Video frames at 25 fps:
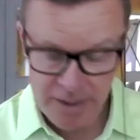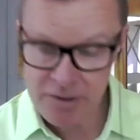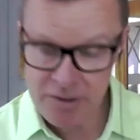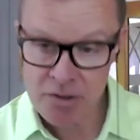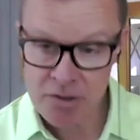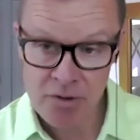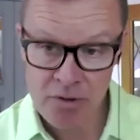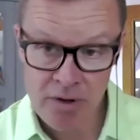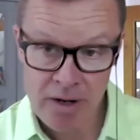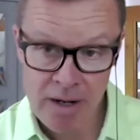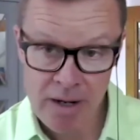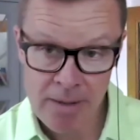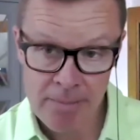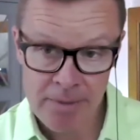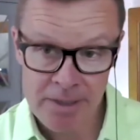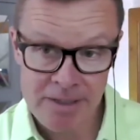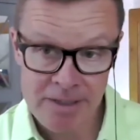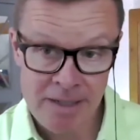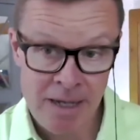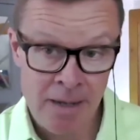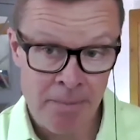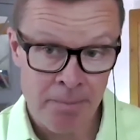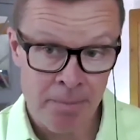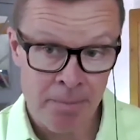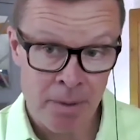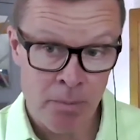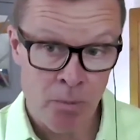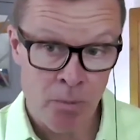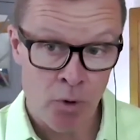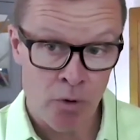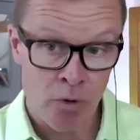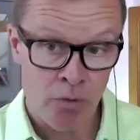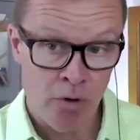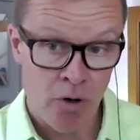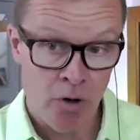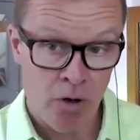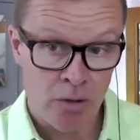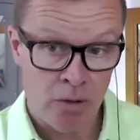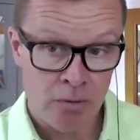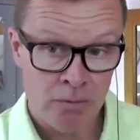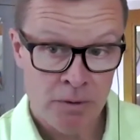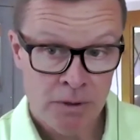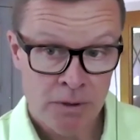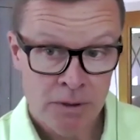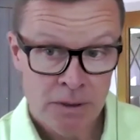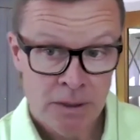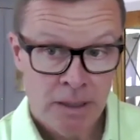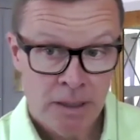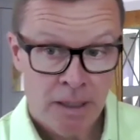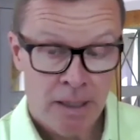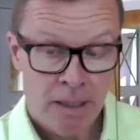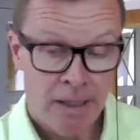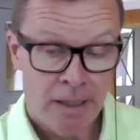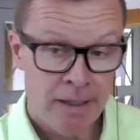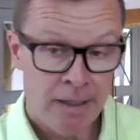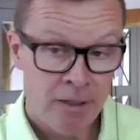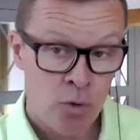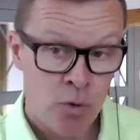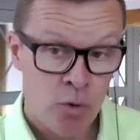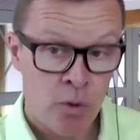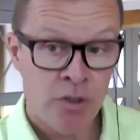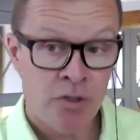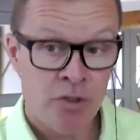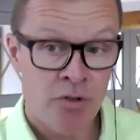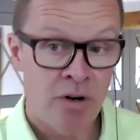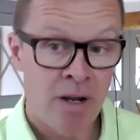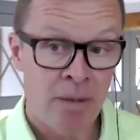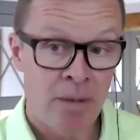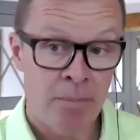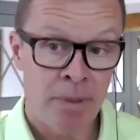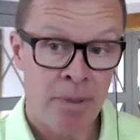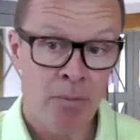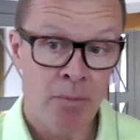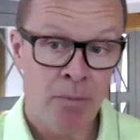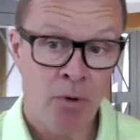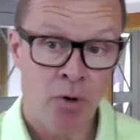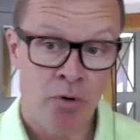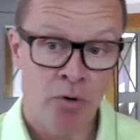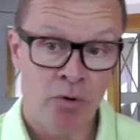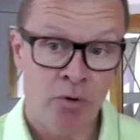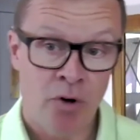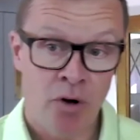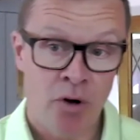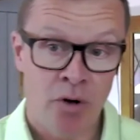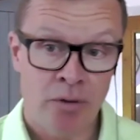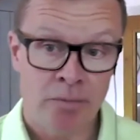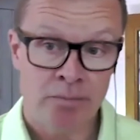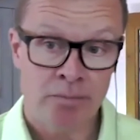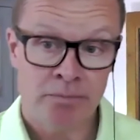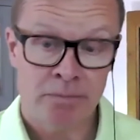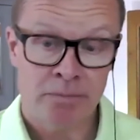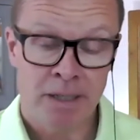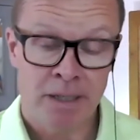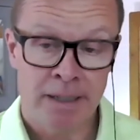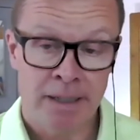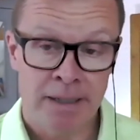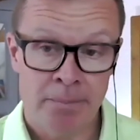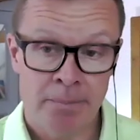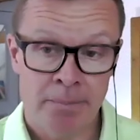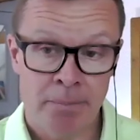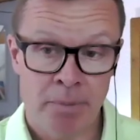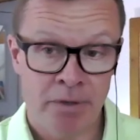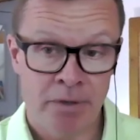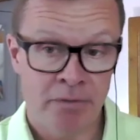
Instagram, it's at BeMoreWrong, Twitter at BeMoreWrong.